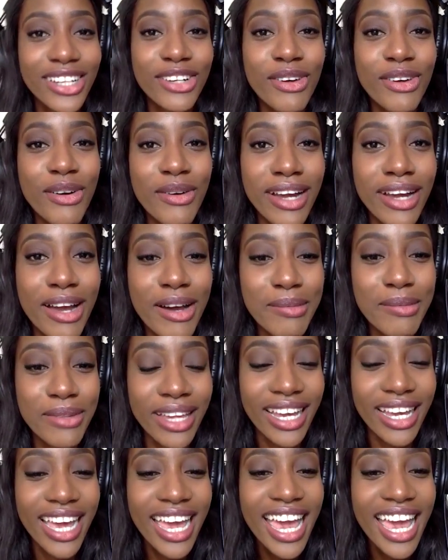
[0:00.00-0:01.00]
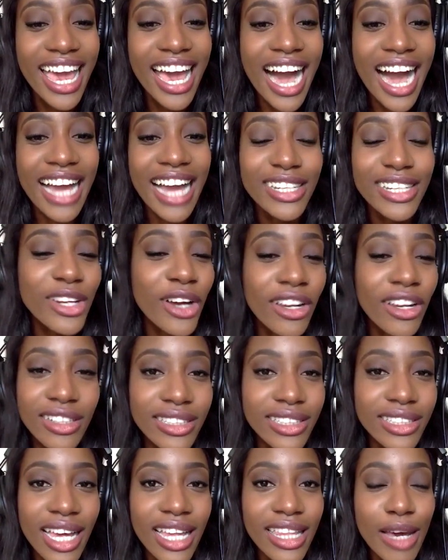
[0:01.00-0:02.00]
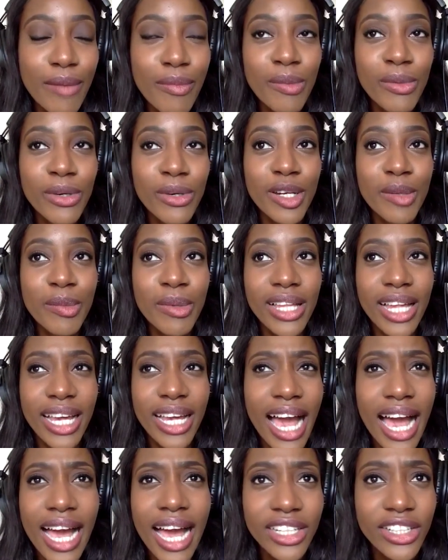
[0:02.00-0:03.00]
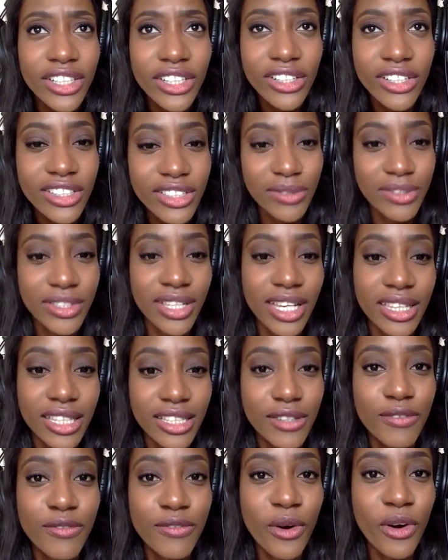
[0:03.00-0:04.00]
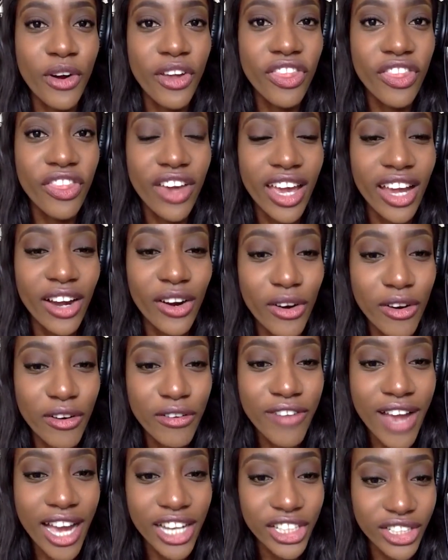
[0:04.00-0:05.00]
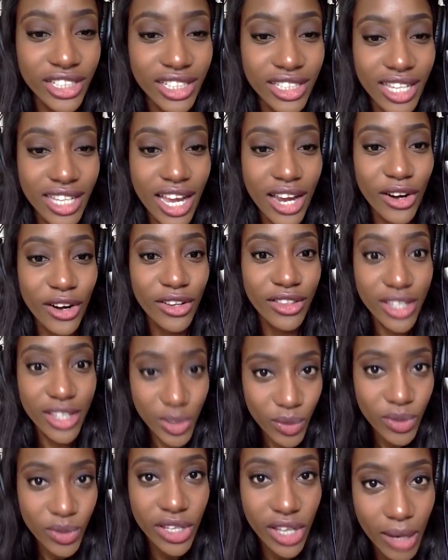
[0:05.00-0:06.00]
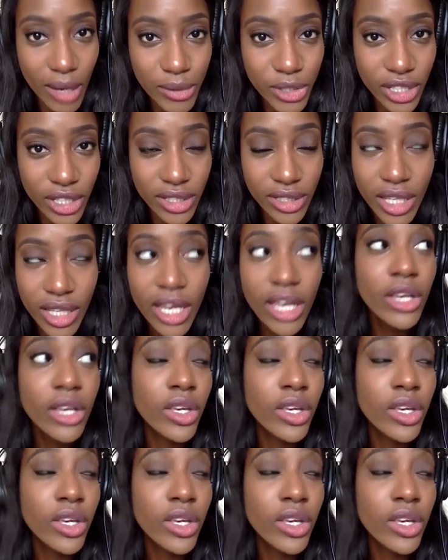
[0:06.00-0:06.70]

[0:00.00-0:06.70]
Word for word: growing up. Like I didn't understand that people could be like actors. It was like this foreign thing or a fashion designer. These were the options.